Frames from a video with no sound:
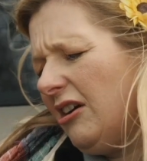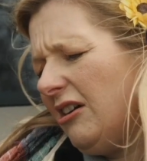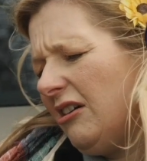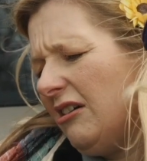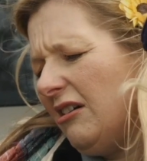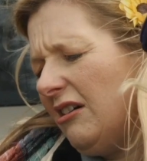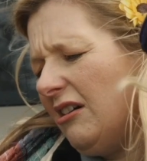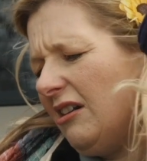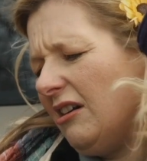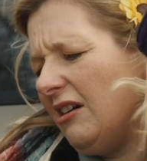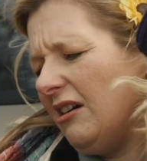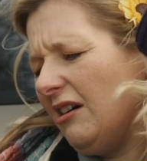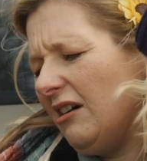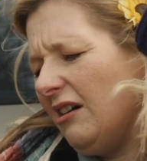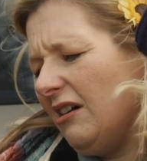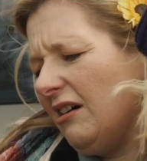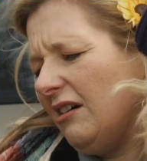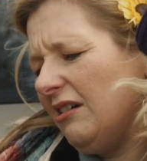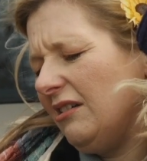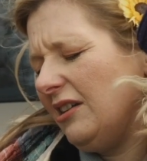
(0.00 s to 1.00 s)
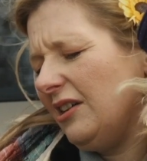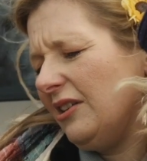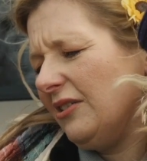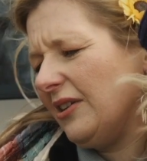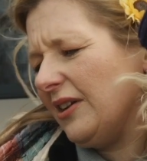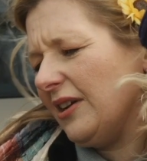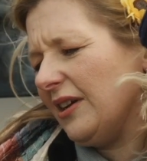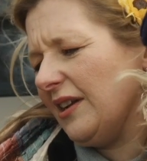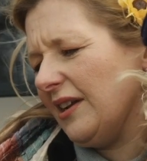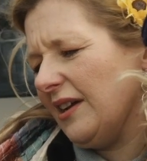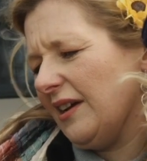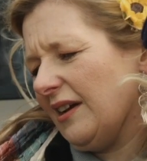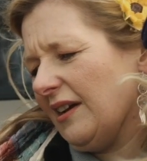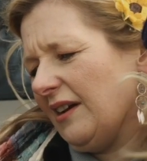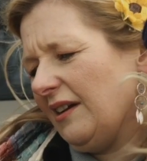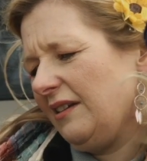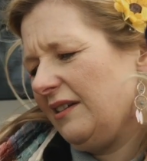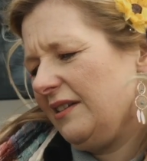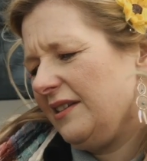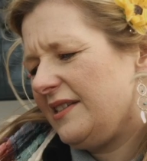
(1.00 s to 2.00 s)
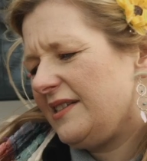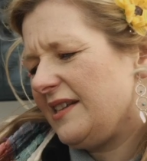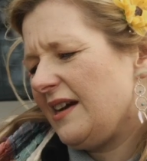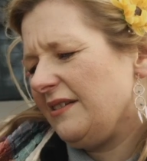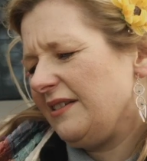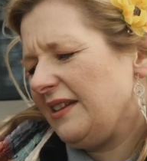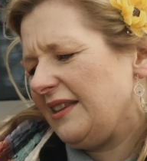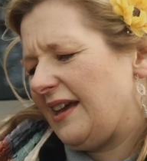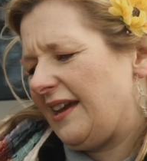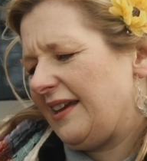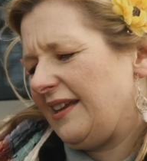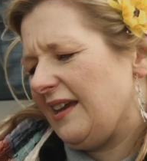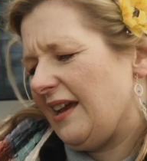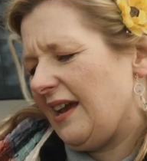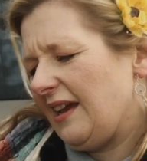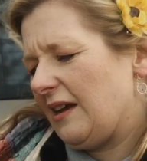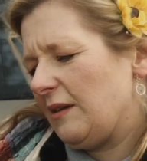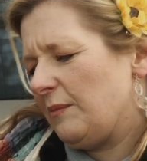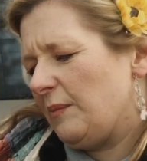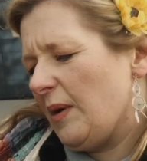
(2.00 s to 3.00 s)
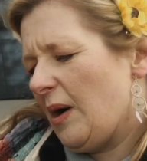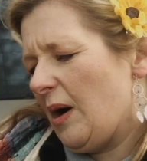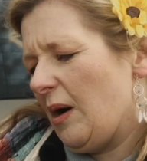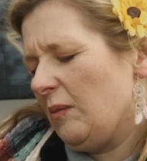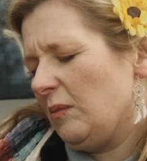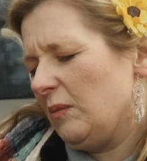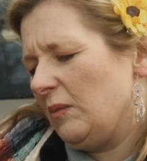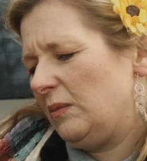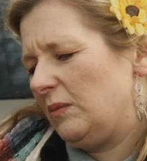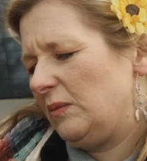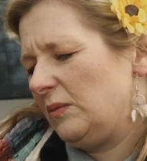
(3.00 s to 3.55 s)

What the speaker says: Oh, look at her, down in that Jaeger bomb.